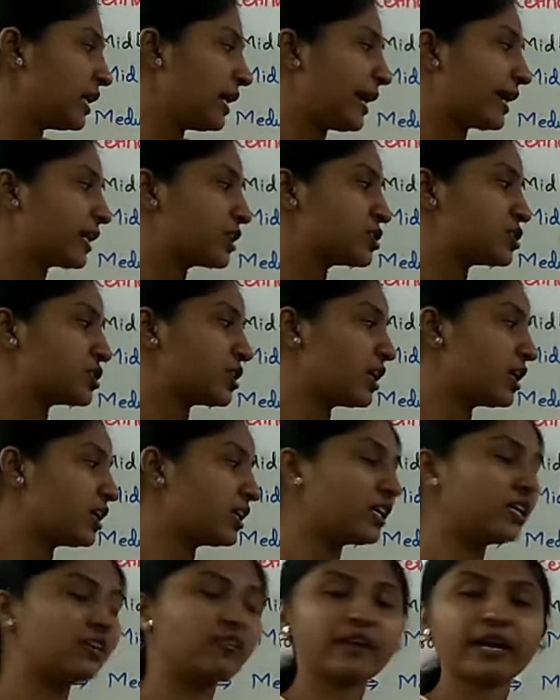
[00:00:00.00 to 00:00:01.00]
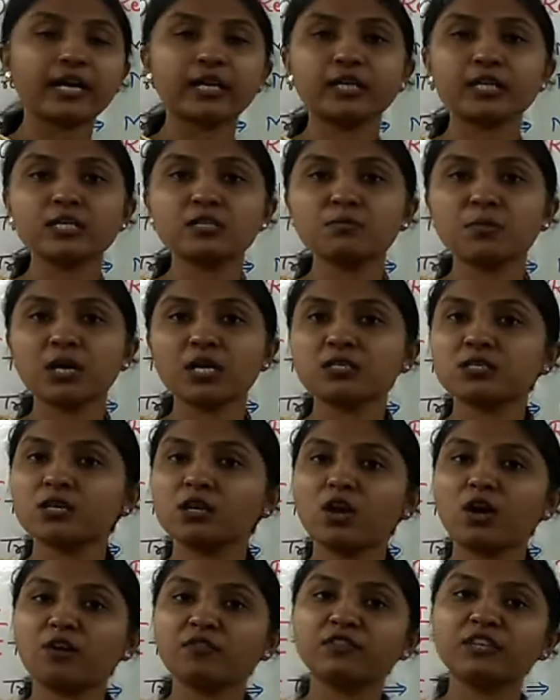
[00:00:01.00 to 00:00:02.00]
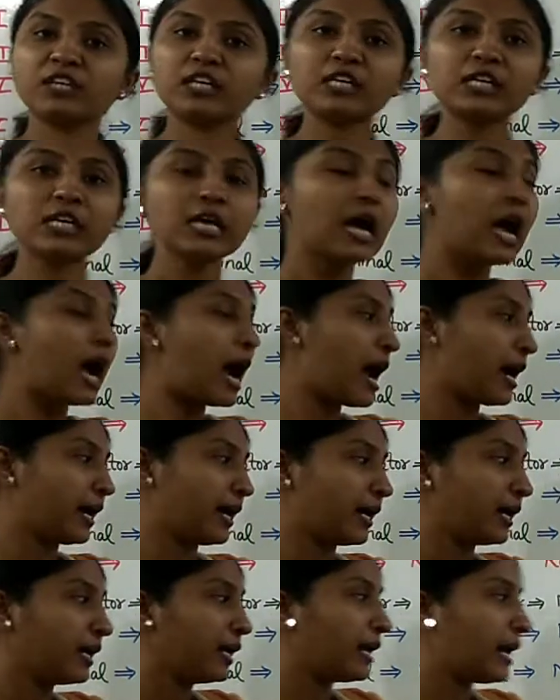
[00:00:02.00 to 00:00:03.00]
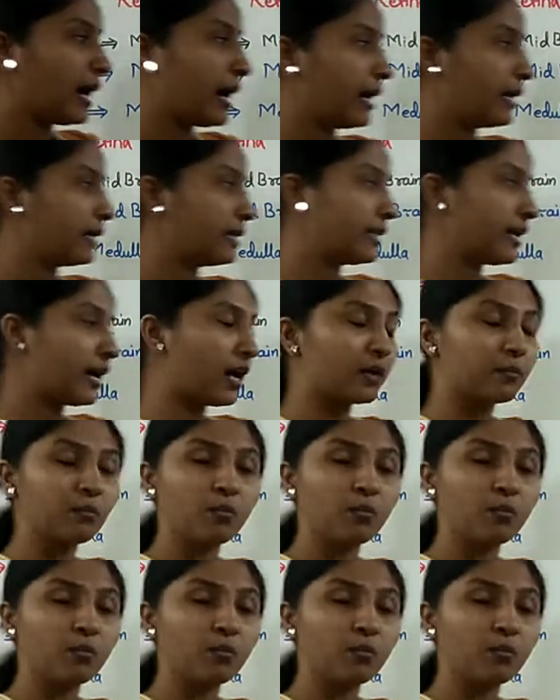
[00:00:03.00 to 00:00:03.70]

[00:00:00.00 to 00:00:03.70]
external rectus muscle of the eye, and they are